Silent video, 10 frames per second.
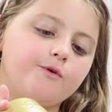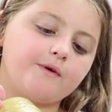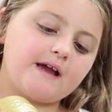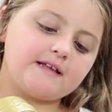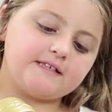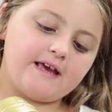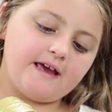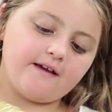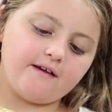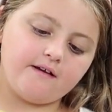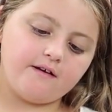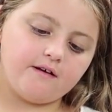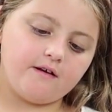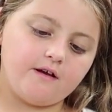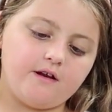you get it.
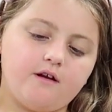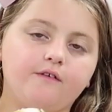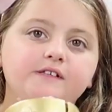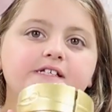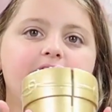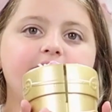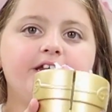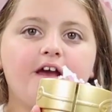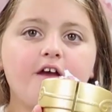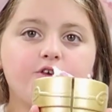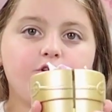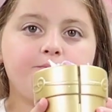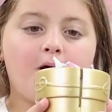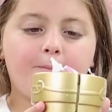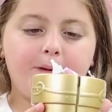On the side here, you
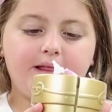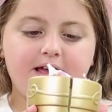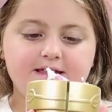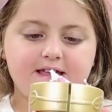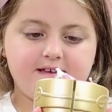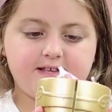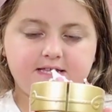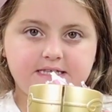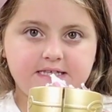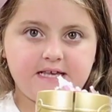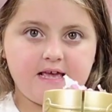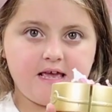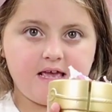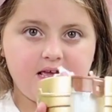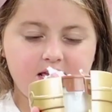would pop it like this.
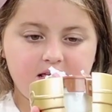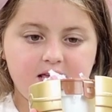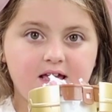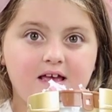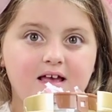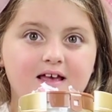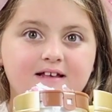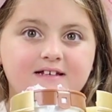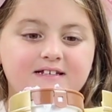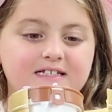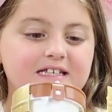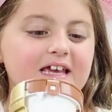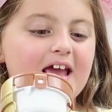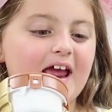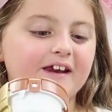
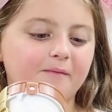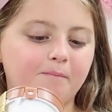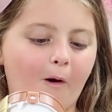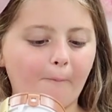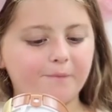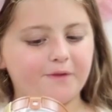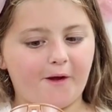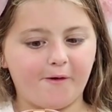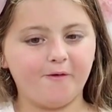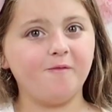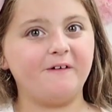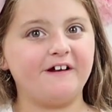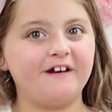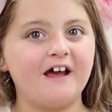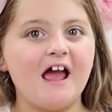See? And it pops
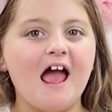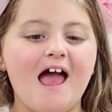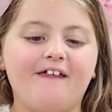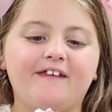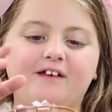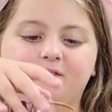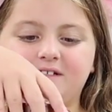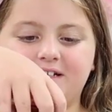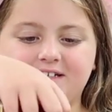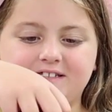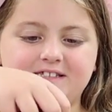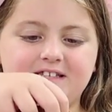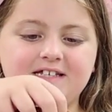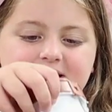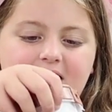open. And then you would take
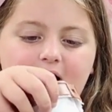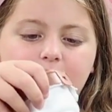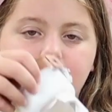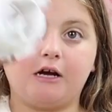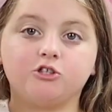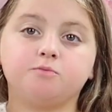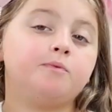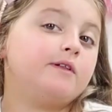this out by just